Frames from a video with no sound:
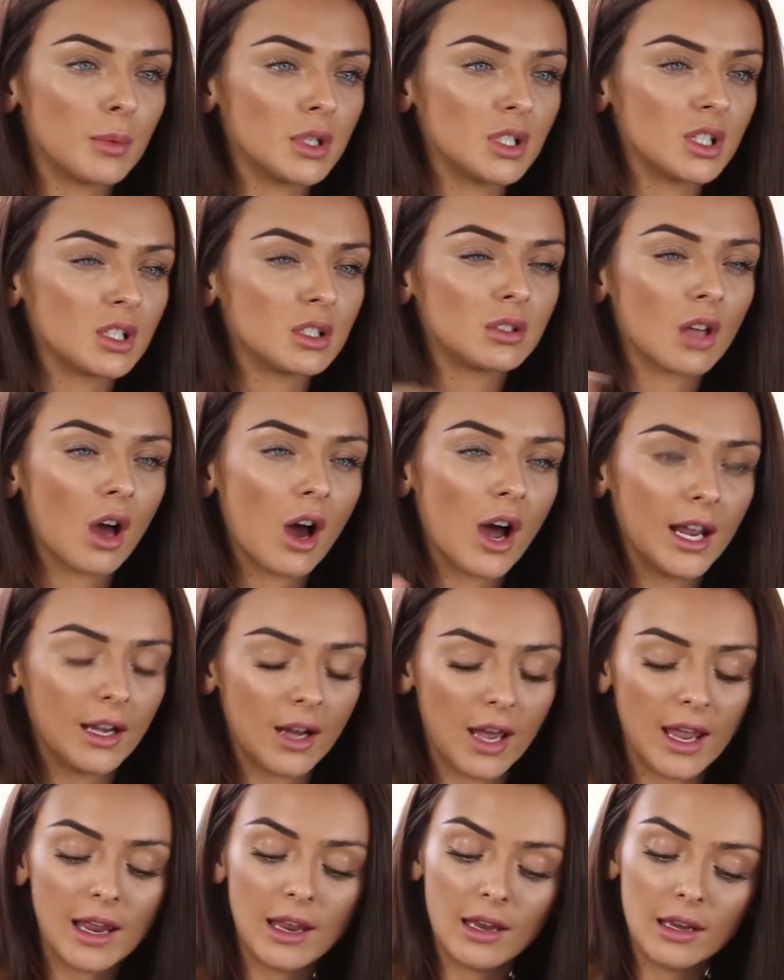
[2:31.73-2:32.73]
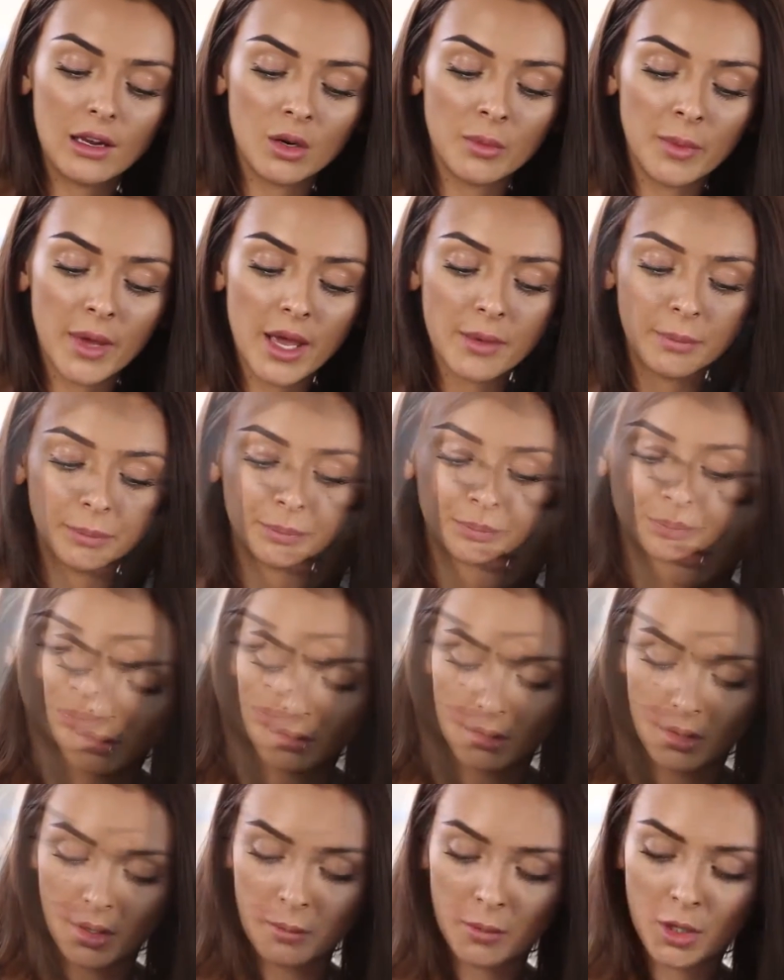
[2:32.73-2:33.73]
and just to highlight it a little bit.
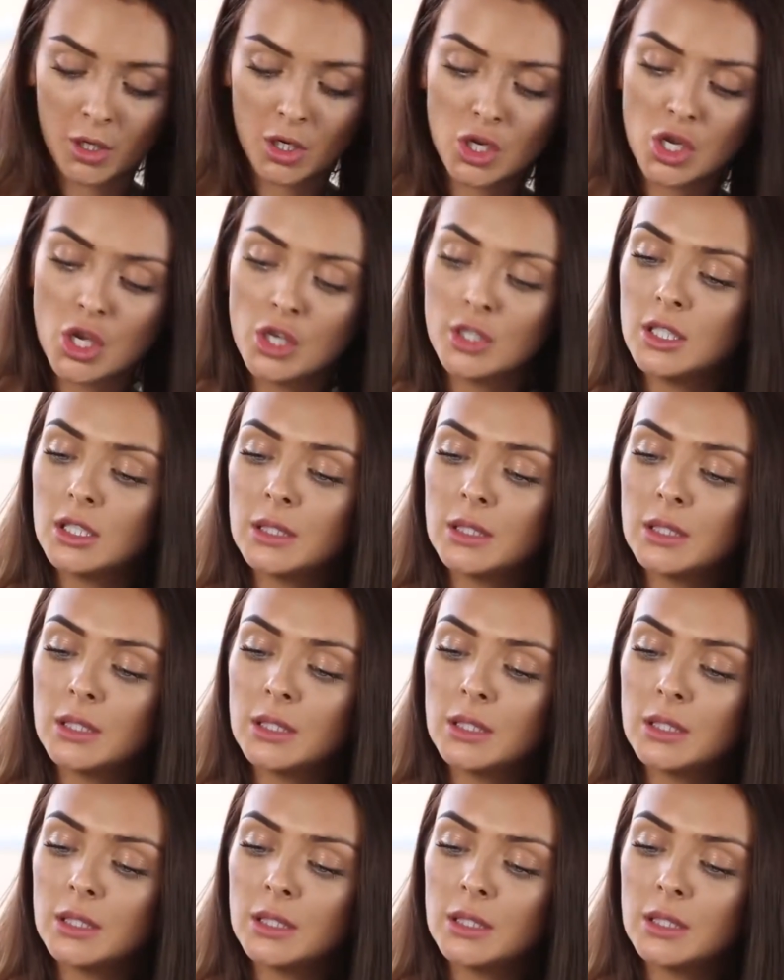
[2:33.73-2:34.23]
I'm going to use the